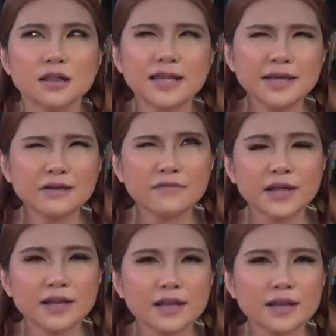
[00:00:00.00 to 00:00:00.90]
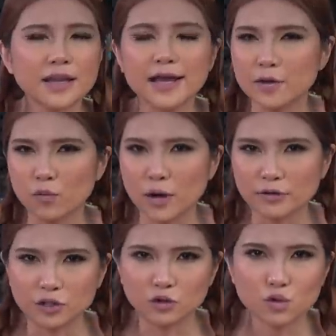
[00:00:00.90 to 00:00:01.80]
Think of it like a
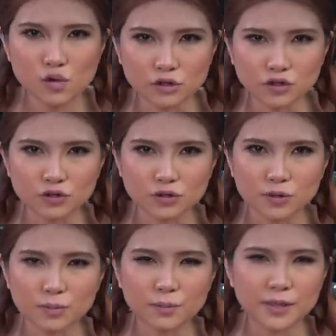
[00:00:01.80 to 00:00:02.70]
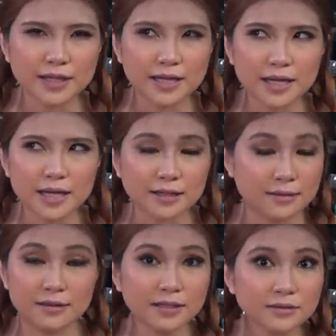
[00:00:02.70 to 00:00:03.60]
welding torch, but
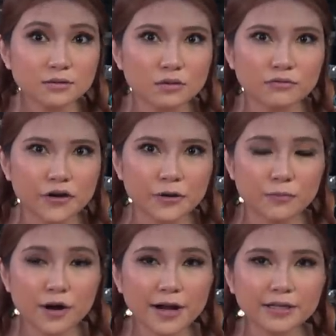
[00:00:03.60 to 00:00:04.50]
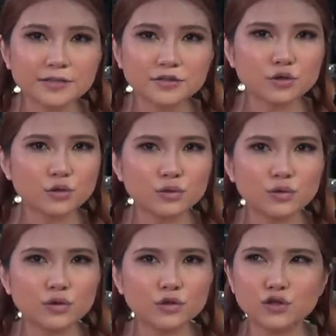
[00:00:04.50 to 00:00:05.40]
it doesn't look very bright, so
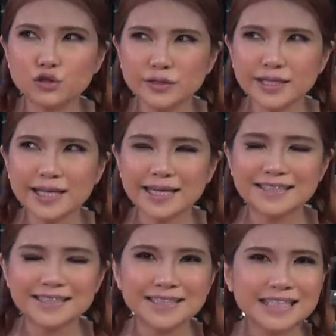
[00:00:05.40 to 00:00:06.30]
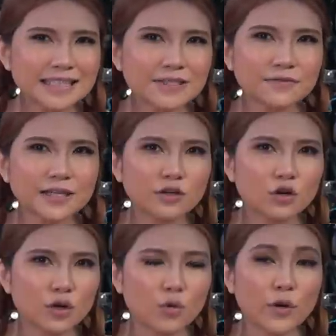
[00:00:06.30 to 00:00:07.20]
you don't instinctively
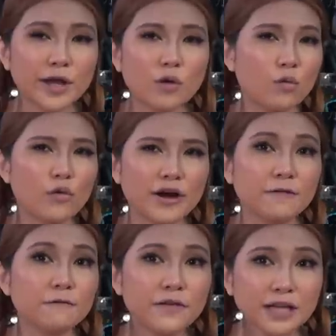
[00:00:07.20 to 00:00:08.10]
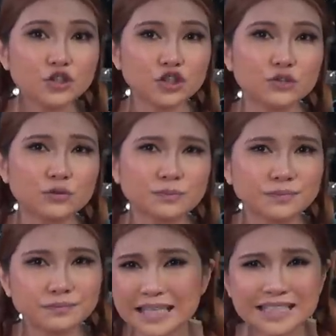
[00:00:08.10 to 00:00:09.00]
look away or wear a face shield.
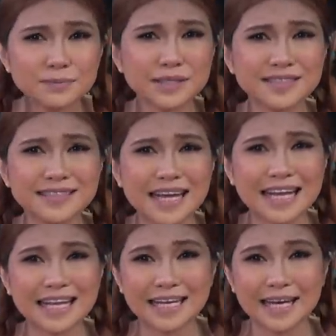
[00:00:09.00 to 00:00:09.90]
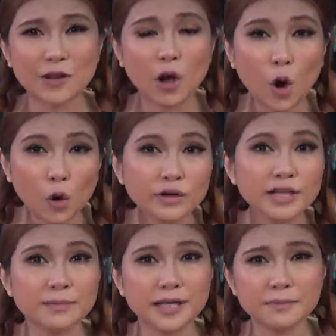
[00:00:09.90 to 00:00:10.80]
This means that it can
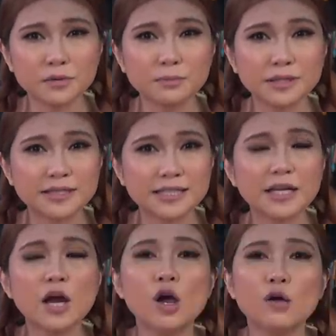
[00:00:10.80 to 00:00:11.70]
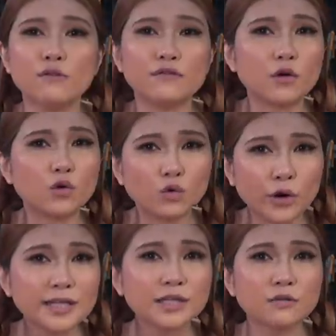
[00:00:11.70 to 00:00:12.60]
only be implemented with a
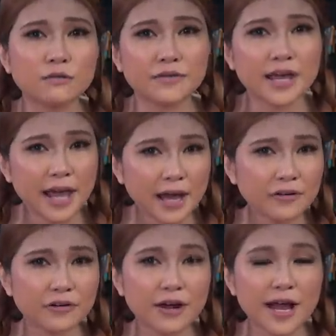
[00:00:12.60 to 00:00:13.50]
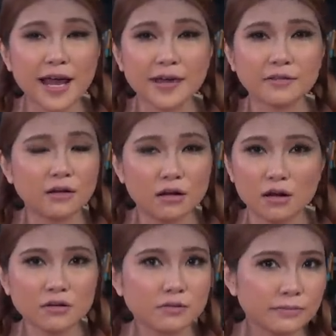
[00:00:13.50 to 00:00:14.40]
great deal of care, and a
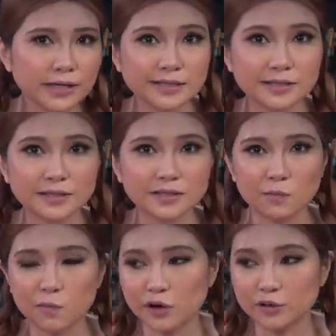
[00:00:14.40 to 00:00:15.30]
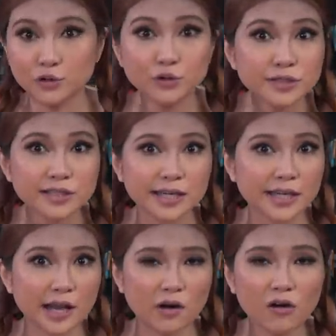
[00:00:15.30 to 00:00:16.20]
lot of places avoid using
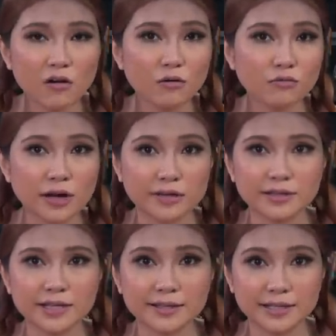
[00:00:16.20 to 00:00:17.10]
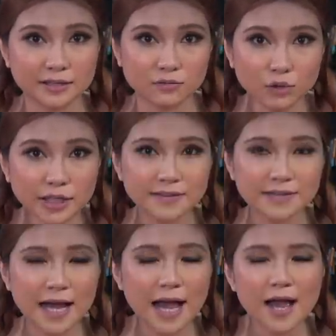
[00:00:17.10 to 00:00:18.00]
it at all rather than take the
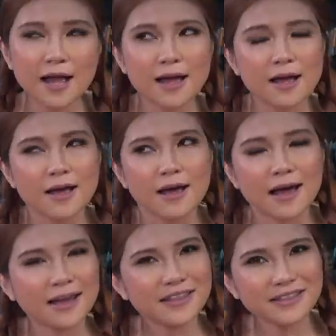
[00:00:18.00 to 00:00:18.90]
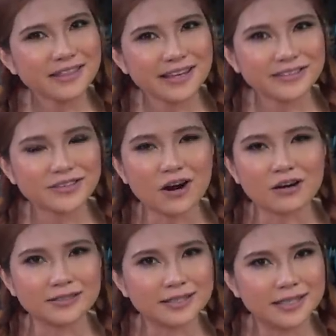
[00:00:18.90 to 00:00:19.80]
risk. I think things
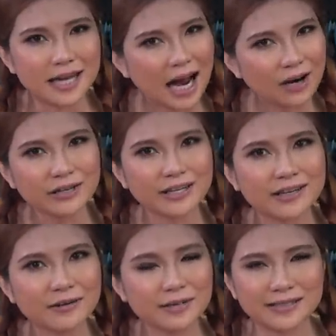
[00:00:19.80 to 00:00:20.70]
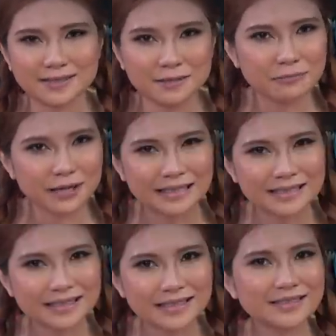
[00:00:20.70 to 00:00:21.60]
are dire enough in some
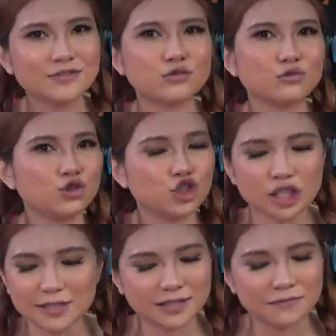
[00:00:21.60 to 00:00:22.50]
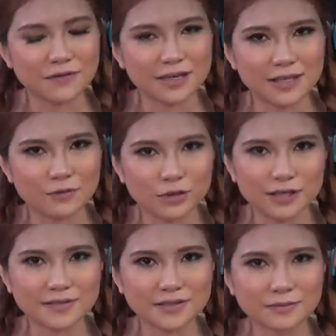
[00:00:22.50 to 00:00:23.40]
places to justify that
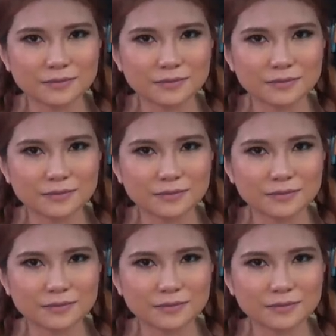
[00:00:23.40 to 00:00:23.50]
risk.